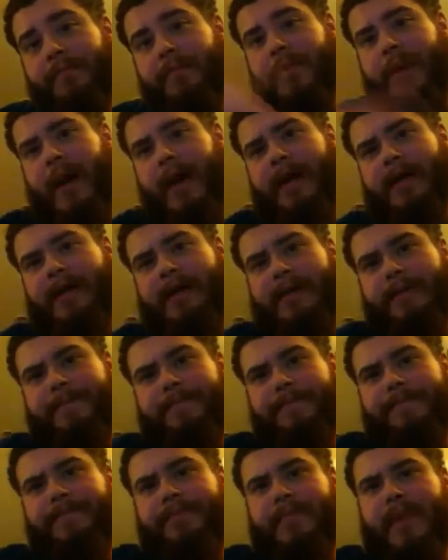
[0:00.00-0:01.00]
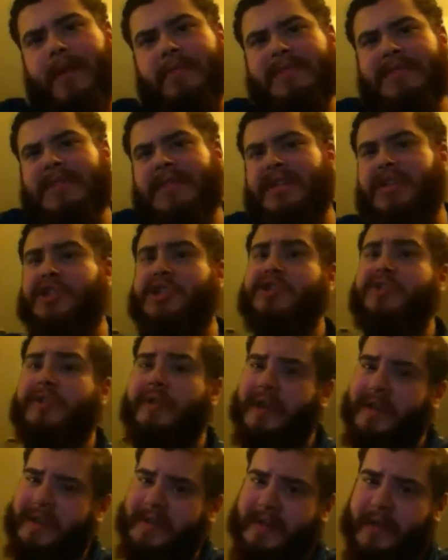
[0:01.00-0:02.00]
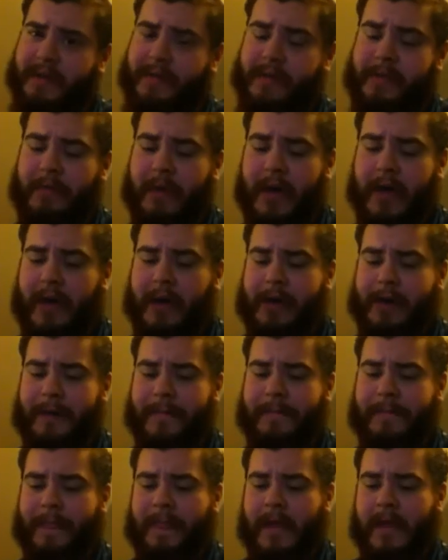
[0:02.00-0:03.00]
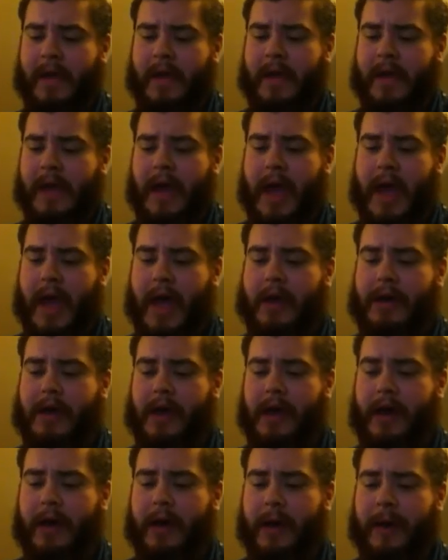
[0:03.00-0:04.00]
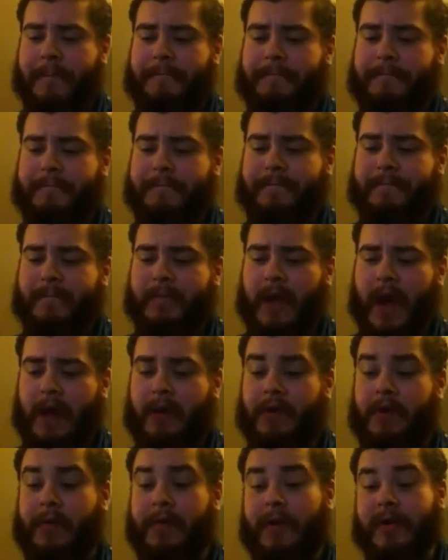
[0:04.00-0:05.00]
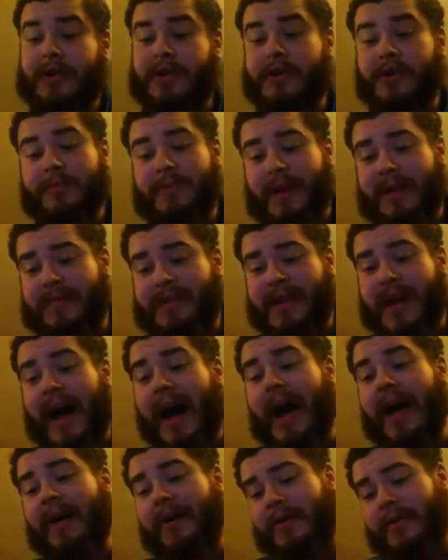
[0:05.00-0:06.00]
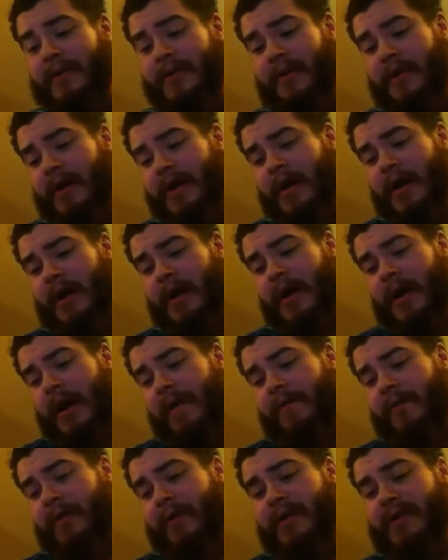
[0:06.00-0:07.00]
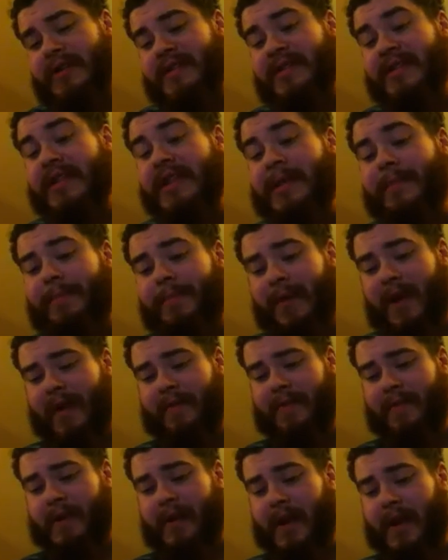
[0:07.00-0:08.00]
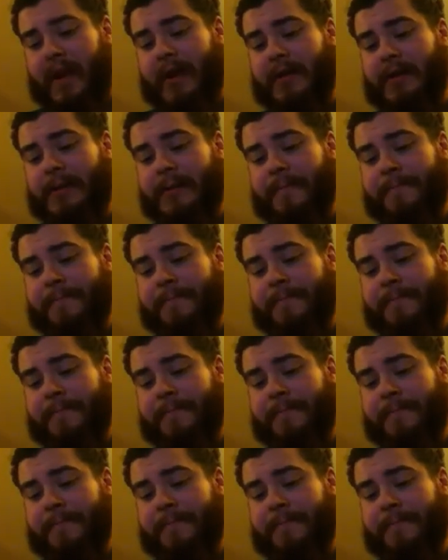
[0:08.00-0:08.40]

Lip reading: but that was not a choice that we made. And I don't know about you, but I'm tired of going to sleep every night.